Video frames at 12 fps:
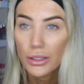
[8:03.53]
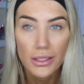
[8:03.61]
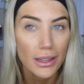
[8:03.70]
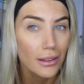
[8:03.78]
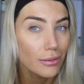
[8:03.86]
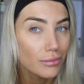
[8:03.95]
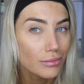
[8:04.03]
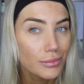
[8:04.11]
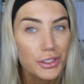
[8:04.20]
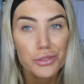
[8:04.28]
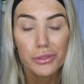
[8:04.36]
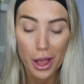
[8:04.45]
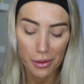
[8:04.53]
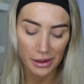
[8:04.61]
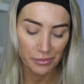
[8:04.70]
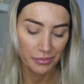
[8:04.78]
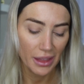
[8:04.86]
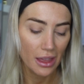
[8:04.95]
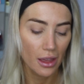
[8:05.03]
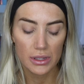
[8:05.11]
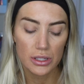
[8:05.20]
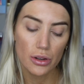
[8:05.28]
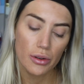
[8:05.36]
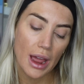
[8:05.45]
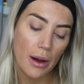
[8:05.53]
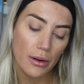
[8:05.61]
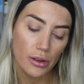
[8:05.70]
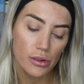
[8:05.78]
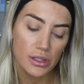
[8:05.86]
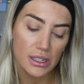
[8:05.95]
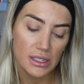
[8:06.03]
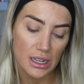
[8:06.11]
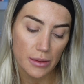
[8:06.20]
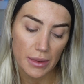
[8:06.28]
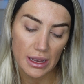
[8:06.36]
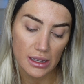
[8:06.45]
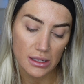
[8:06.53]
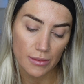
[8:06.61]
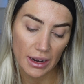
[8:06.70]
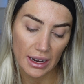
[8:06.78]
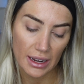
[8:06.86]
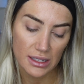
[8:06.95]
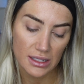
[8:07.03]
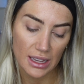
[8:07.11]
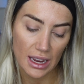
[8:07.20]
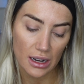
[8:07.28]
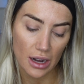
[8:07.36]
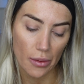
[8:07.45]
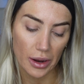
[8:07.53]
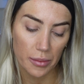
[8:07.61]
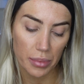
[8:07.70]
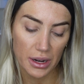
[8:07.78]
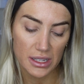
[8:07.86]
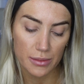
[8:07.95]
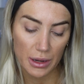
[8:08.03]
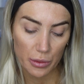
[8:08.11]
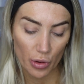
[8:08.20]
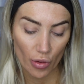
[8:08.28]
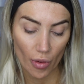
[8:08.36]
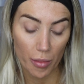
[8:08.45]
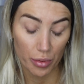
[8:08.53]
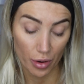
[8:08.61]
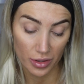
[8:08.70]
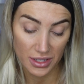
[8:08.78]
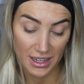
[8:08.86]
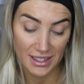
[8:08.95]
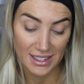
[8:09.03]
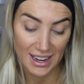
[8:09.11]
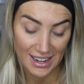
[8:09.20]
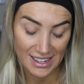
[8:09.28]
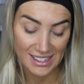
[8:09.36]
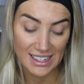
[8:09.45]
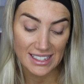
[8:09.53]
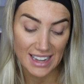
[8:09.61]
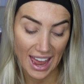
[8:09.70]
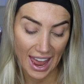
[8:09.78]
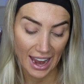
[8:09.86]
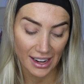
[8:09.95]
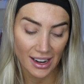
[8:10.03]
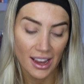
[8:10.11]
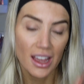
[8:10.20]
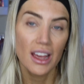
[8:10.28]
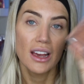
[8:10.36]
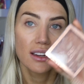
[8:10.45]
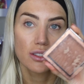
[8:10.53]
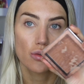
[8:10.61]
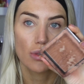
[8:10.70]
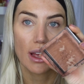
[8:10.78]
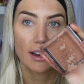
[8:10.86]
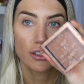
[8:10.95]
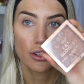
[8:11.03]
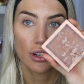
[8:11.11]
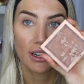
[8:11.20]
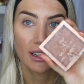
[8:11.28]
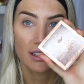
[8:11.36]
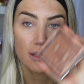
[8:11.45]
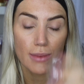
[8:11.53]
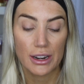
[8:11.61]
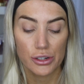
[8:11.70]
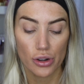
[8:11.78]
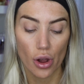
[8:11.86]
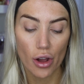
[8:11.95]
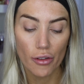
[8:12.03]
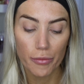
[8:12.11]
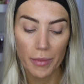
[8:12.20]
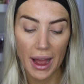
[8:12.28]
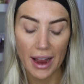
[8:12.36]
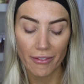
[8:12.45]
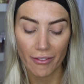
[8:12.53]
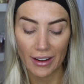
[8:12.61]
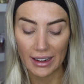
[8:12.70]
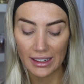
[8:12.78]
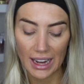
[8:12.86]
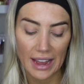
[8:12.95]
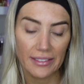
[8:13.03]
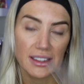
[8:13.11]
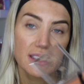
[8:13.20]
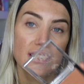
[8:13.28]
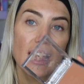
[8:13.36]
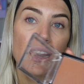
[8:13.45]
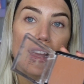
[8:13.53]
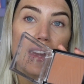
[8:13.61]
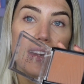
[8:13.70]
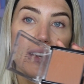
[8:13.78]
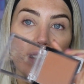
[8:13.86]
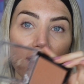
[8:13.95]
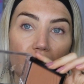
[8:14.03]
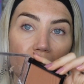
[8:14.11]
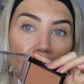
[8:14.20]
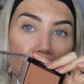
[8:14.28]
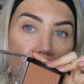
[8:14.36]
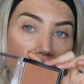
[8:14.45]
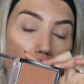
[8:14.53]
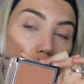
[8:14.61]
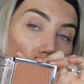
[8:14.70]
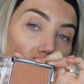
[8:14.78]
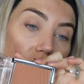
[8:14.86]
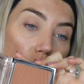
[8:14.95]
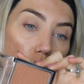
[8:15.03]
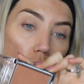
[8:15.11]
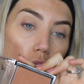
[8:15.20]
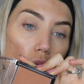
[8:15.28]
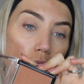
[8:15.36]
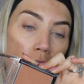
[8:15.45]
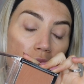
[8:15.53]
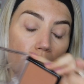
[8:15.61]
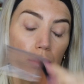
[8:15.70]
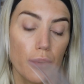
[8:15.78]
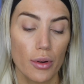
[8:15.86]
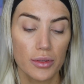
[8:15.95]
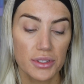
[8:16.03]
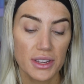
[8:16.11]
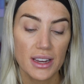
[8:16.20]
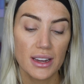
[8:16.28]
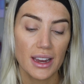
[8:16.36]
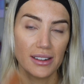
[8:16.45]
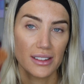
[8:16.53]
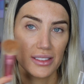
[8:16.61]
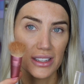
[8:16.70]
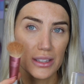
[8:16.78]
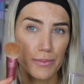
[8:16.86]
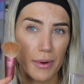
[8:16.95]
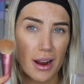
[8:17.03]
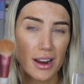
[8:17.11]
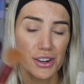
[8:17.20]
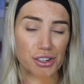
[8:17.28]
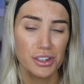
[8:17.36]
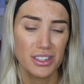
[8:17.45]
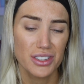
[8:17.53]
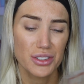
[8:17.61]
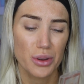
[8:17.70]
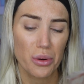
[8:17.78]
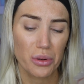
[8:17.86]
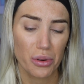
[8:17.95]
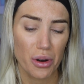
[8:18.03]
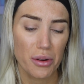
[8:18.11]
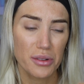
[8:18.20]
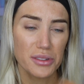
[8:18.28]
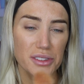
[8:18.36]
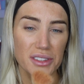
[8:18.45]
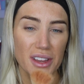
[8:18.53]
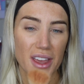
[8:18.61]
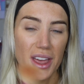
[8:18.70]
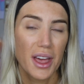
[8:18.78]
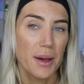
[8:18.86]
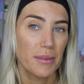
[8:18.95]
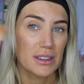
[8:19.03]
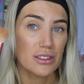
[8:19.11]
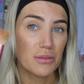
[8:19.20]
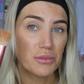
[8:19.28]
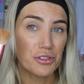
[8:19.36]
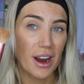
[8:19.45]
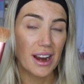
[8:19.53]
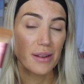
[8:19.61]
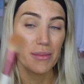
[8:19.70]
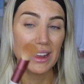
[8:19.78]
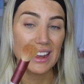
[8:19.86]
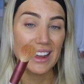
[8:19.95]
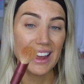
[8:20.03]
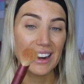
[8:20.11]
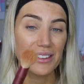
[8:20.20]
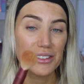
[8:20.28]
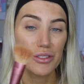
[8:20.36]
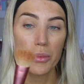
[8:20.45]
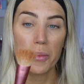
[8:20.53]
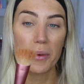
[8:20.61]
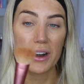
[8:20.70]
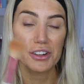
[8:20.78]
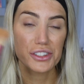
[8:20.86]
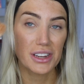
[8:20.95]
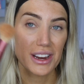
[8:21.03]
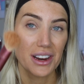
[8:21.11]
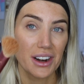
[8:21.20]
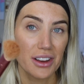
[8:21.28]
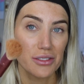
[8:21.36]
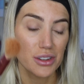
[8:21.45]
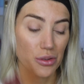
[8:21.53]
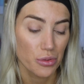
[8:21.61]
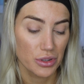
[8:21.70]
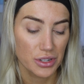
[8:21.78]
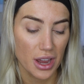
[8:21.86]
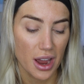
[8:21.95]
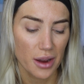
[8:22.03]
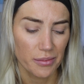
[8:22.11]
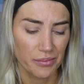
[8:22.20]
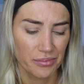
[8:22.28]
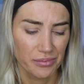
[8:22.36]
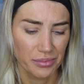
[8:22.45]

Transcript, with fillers: See, still glowy. So now I'll use the DB Cosmetics Get Glowing Press Mineral Bronzer in Tahiti Tan. It's all like dirty and smudged off, but I really like this color. It's like a really warm bronzer, and this brush is so gross. But it's from Trade Me, and it was from a brush set, and I use it all the time.